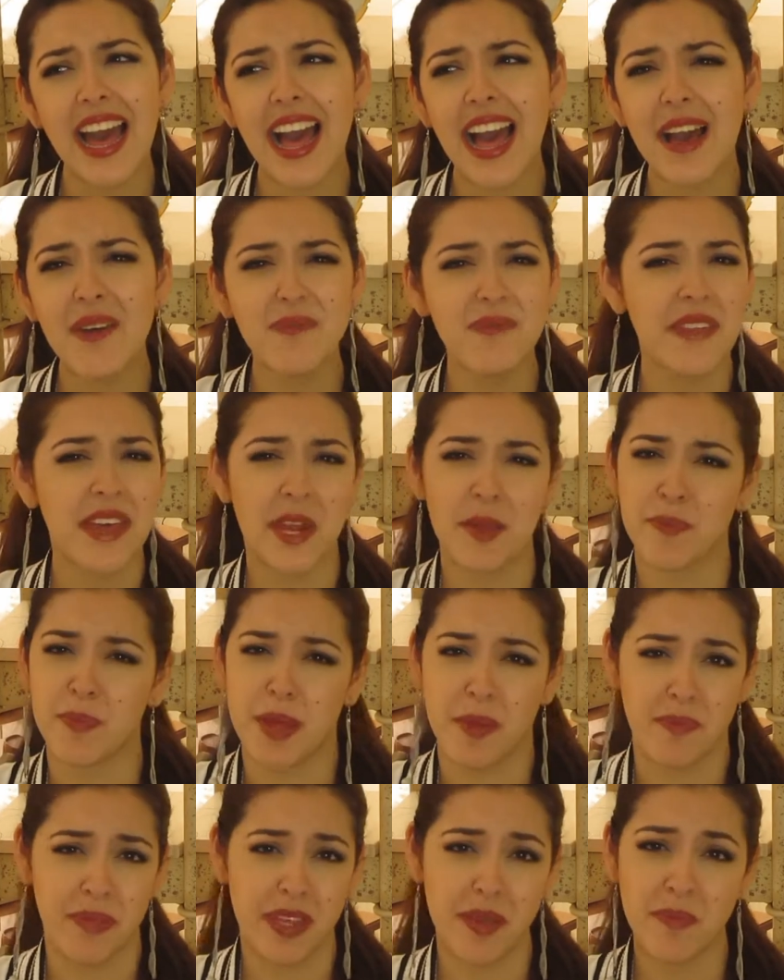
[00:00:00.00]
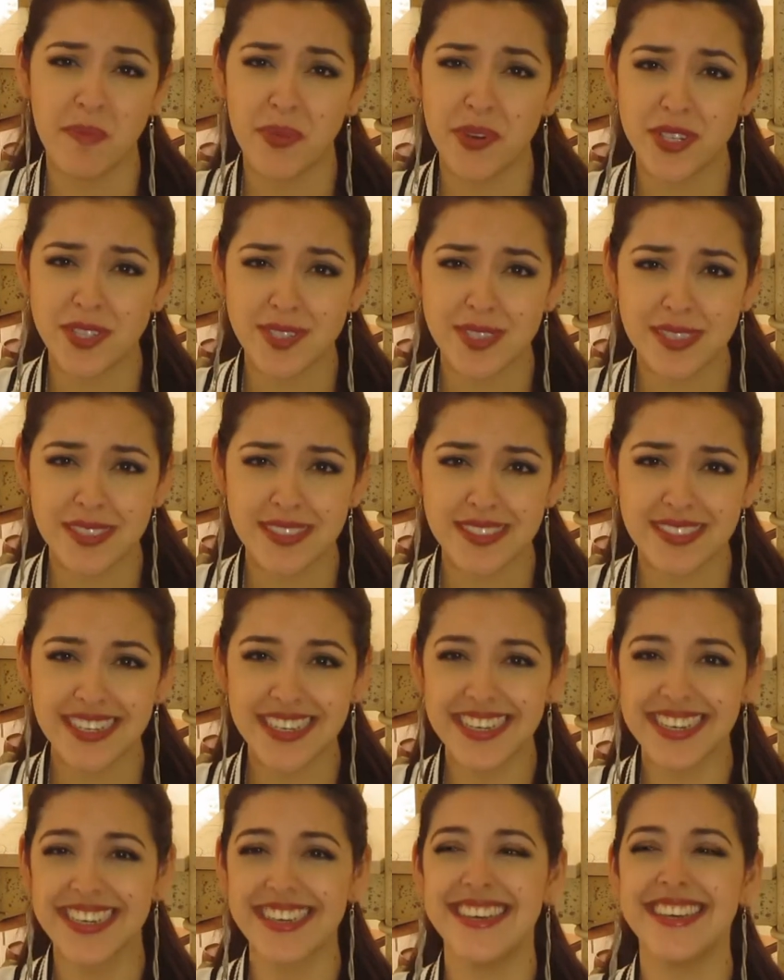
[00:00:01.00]
I'm not a pumpkin person.
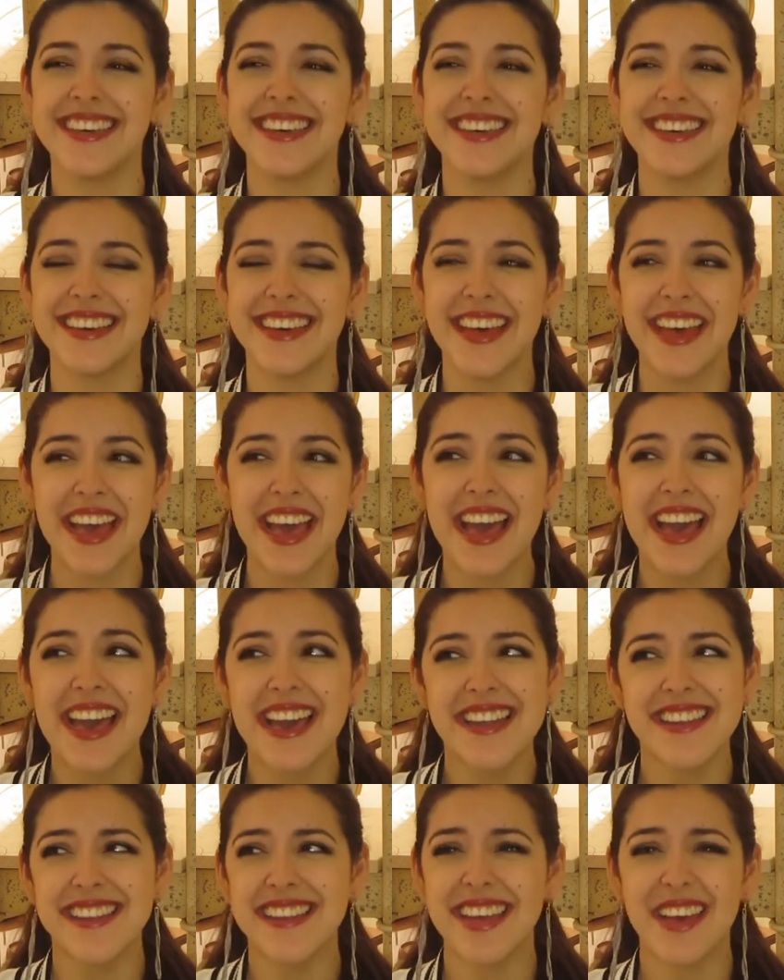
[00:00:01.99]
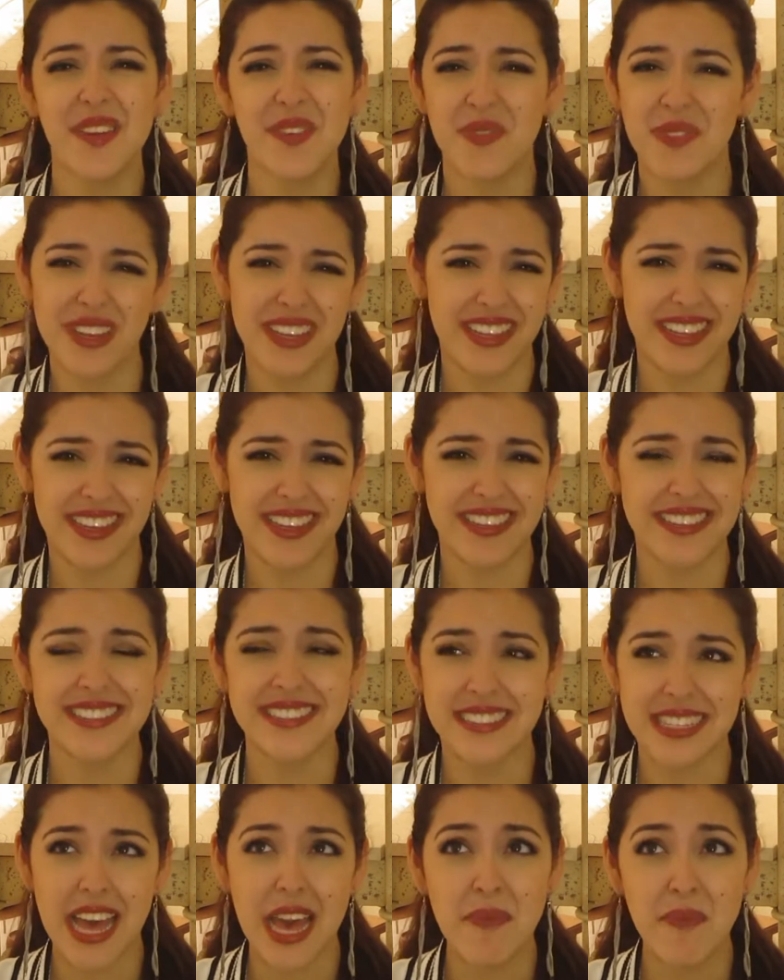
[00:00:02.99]
Not
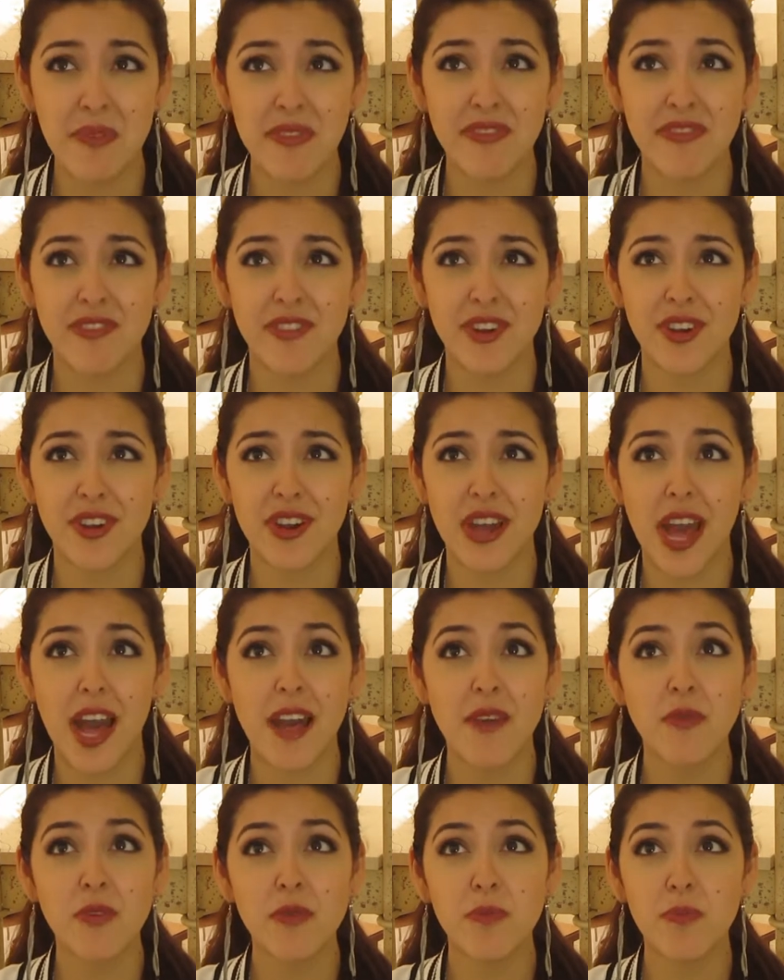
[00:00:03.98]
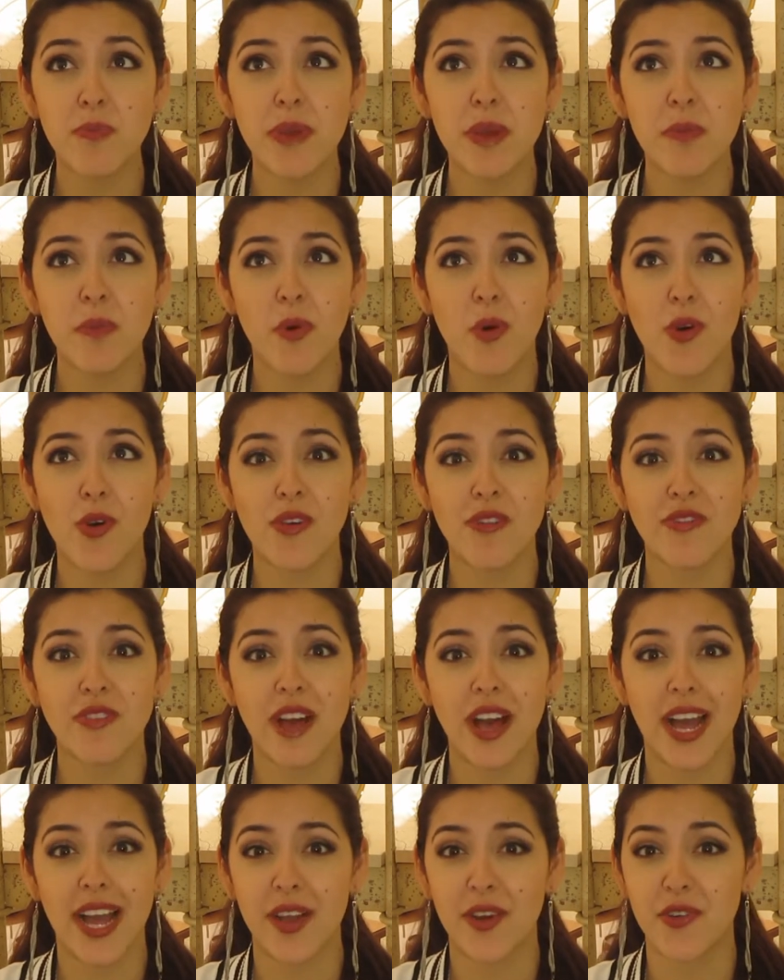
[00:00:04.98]
really. I prefer, I would be more of
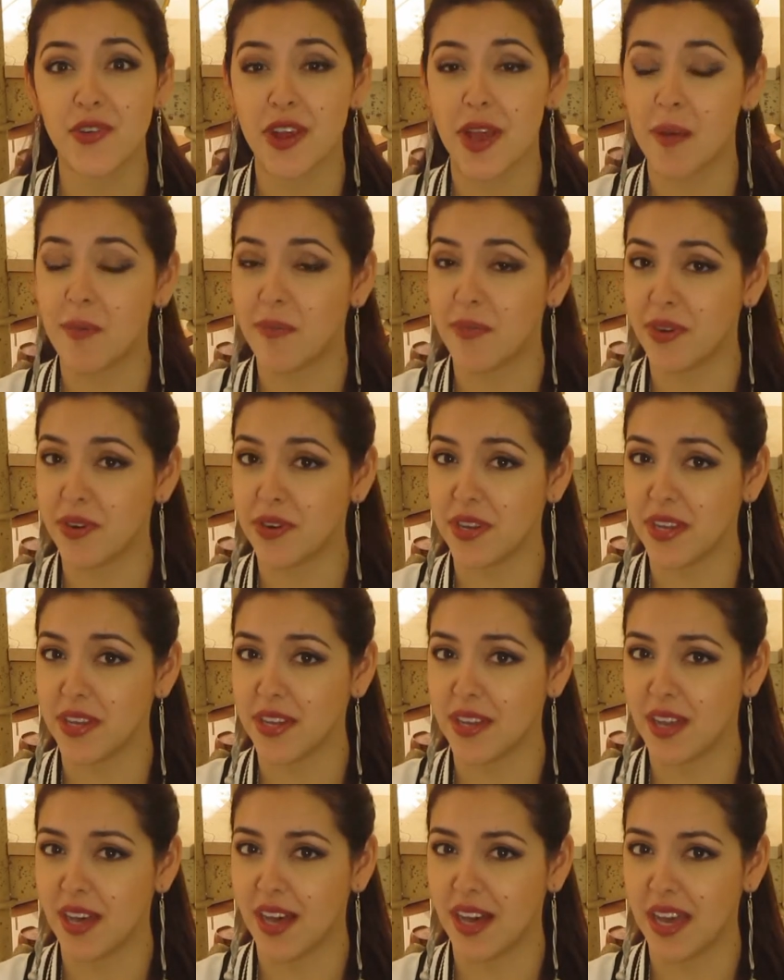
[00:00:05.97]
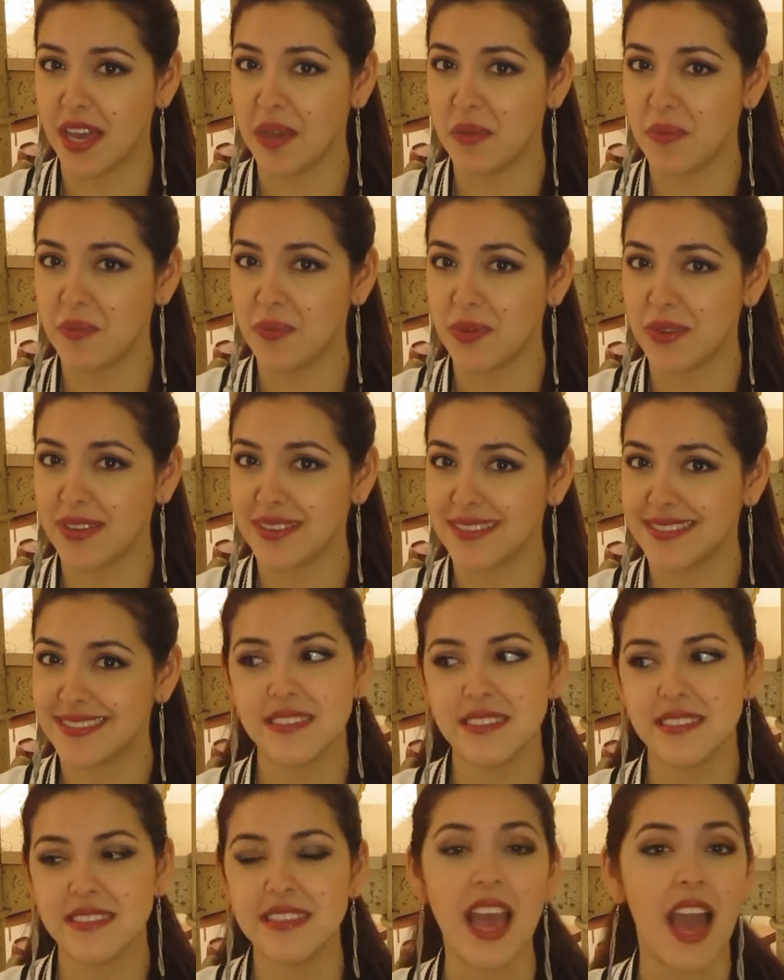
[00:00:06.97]
a cranberry hype.
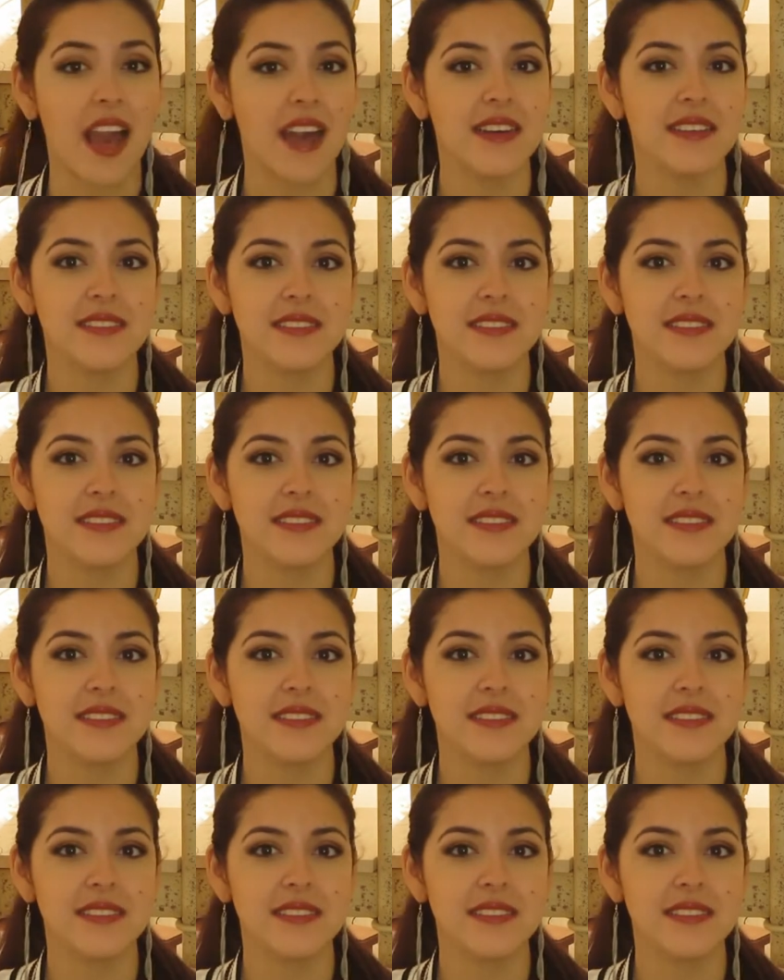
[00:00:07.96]
Yeah.